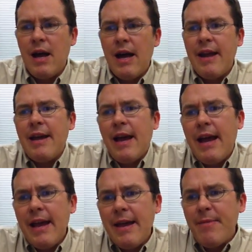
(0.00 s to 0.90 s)
Hi,
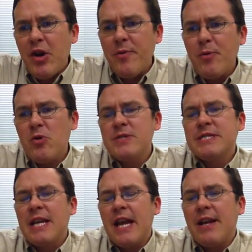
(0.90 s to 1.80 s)
I am Eric
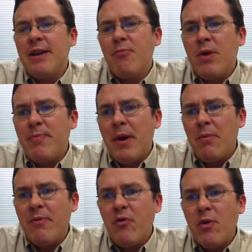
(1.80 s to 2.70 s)
Bjornstad with
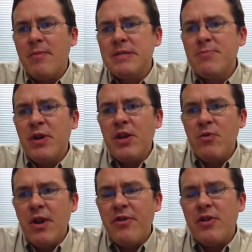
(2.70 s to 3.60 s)
Bell Performance, bringing
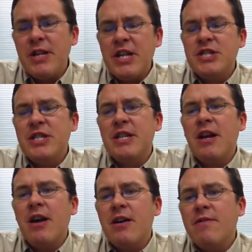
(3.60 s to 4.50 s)
you another
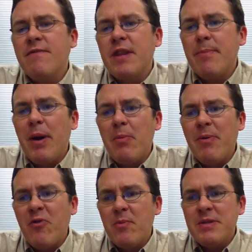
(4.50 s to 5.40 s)
edition of the Bell
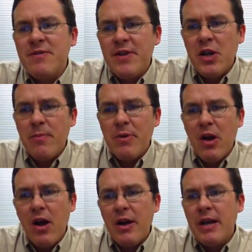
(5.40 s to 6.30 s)
Performance video
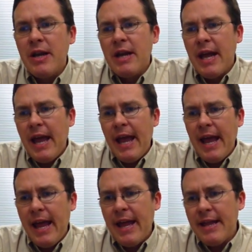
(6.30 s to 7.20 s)
blog.
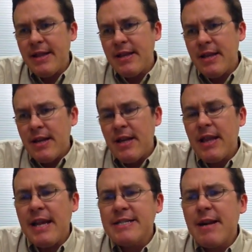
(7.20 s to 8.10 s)
And
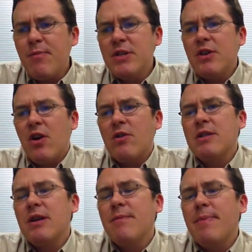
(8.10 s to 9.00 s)
last time we
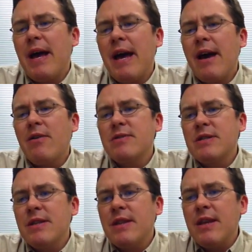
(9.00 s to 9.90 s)
talked
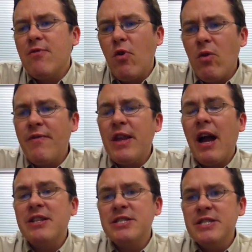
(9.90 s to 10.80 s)
about the role of the
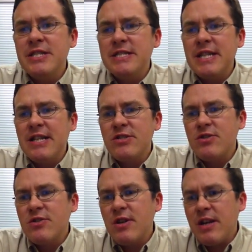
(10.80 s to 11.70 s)
oxygen
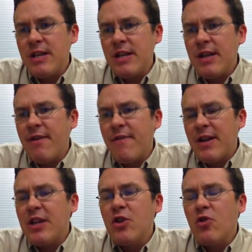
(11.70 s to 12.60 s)
sensor in
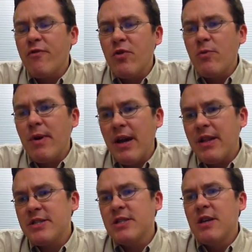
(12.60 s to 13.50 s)
affecting your fuel
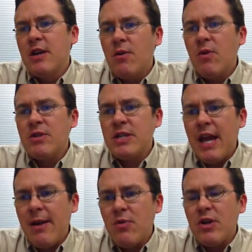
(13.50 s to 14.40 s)
mileage. Well,
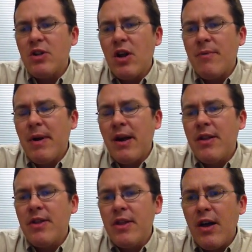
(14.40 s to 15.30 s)
today we're going to talk
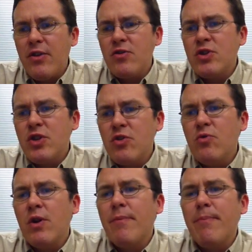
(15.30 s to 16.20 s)
about another
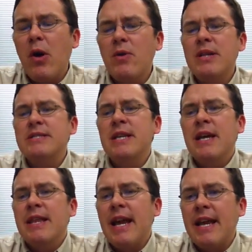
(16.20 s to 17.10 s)
two components
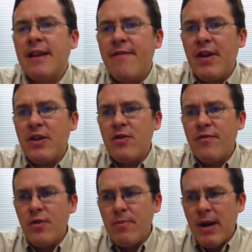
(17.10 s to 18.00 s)
that can affect
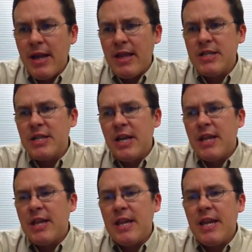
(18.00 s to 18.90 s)
your fuel mileage,
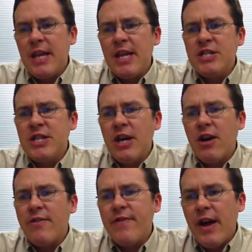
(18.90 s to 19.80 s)
the
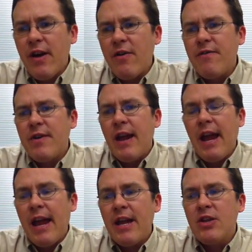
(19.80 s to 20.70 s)
Egr valve
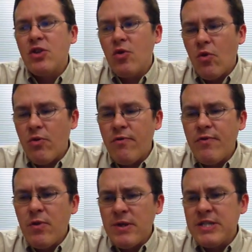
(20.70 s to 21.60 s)
and your
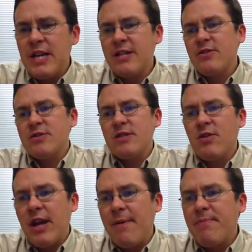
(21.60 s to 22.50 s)
fuel injectors.
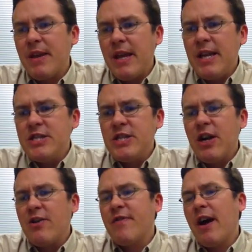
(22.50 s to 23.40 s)
Okay,
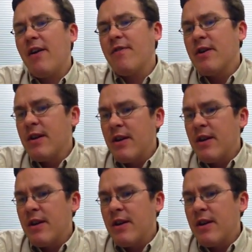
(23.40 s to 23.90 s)
Egr valve.